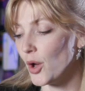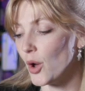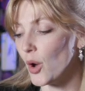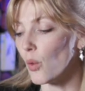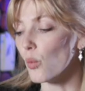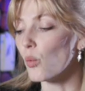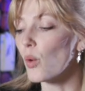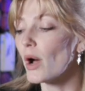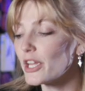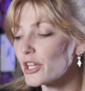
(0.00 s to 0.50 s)

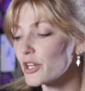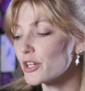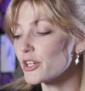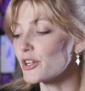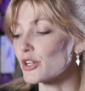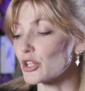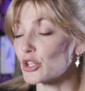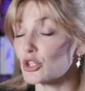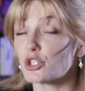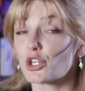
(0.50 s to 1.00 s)
What
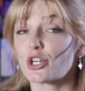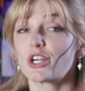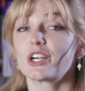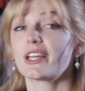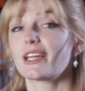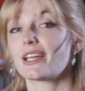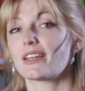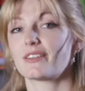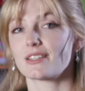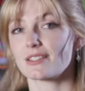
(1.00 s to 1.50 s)
you're
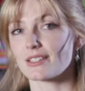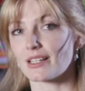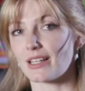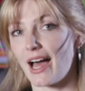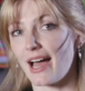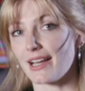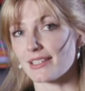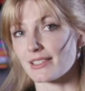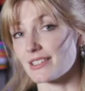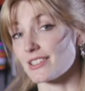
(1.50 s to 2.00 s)
learning in this
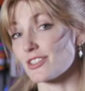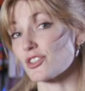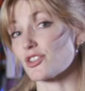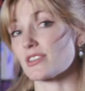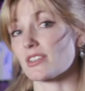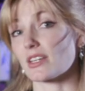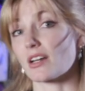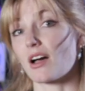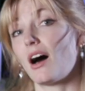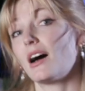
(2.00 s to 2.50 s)
class isn't
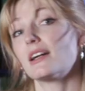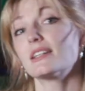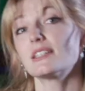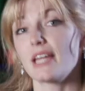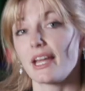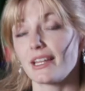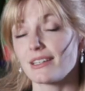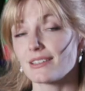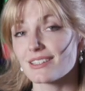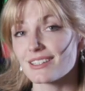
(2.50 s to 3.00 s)
just the
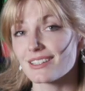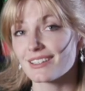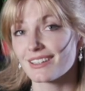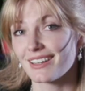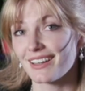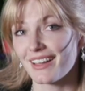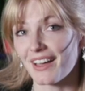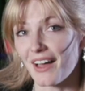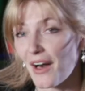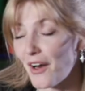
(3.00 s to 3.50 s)
content
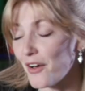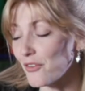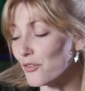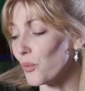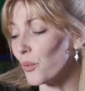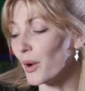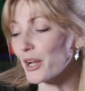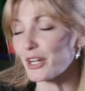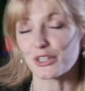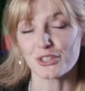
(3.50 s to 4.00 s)

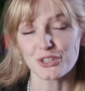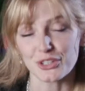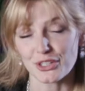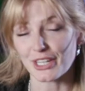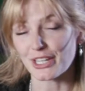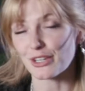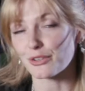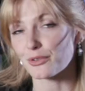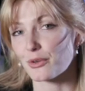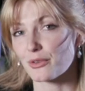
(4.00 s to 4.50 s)
of what you're
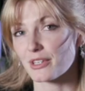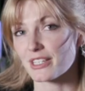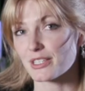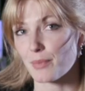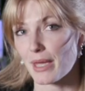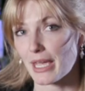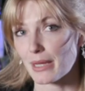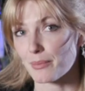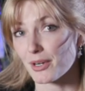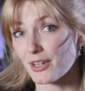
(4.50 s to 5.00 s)
learning through these
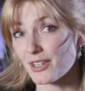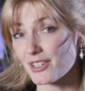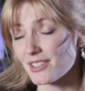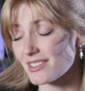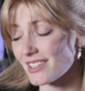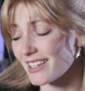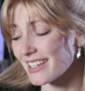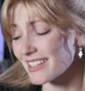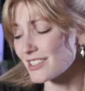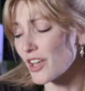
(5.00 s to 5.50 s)

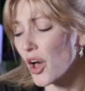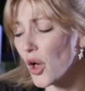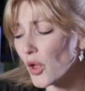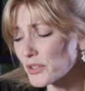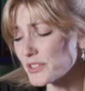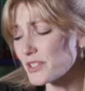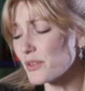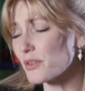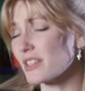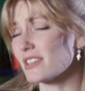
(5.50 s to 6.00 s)
papers, it's
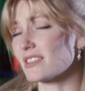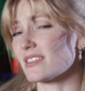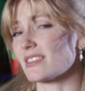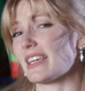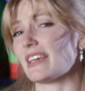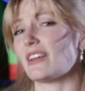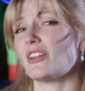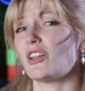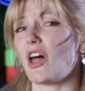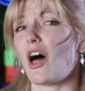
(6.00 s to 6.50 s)
also the
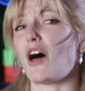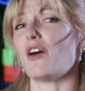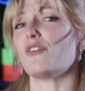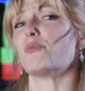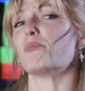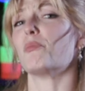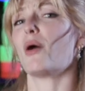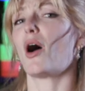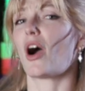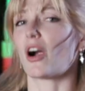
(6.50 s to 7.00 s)
skill
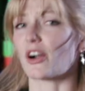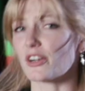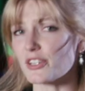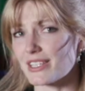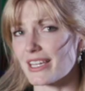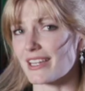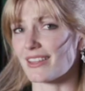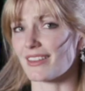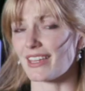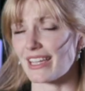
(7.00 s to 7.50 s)
of
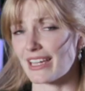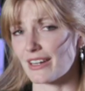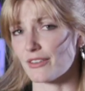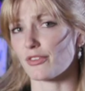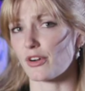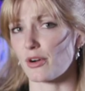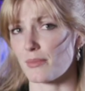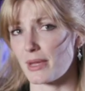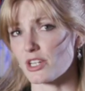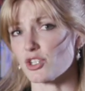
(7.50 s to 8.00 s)
parsing the
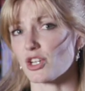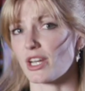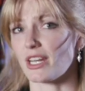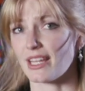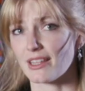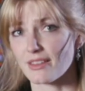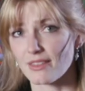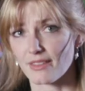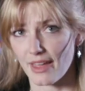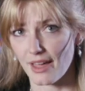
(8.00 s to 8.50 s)
information
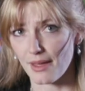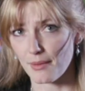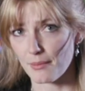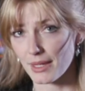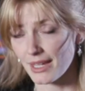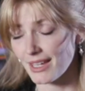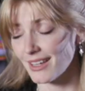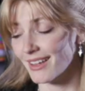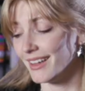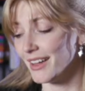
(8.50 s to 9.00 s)
in them.
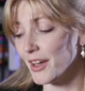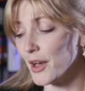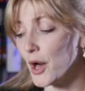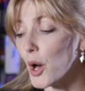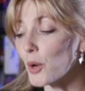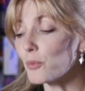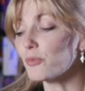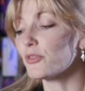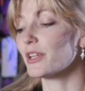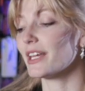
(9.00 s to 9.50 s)

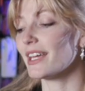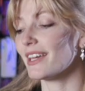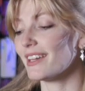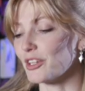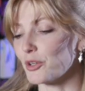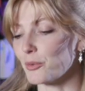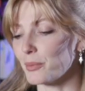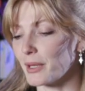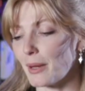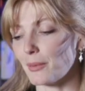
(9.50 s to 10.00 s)
Hopefully,
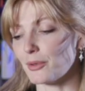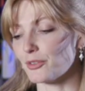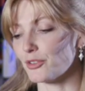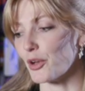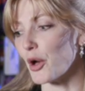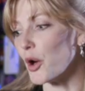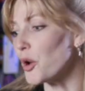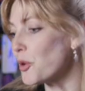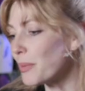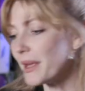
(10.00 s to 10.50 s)
you'll be able to
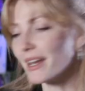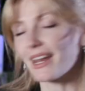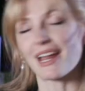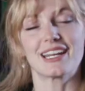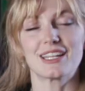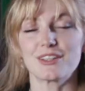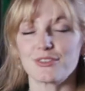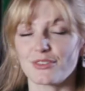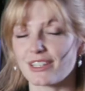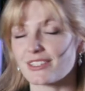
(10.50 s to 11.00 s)
open
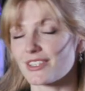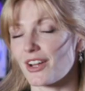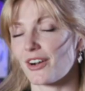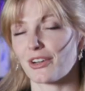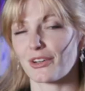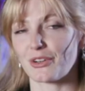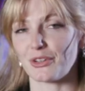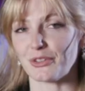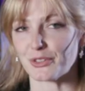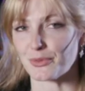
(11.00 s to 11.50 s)
any of these
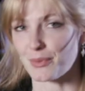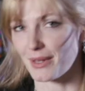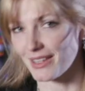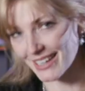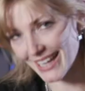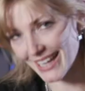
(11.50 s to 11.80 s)
articles by the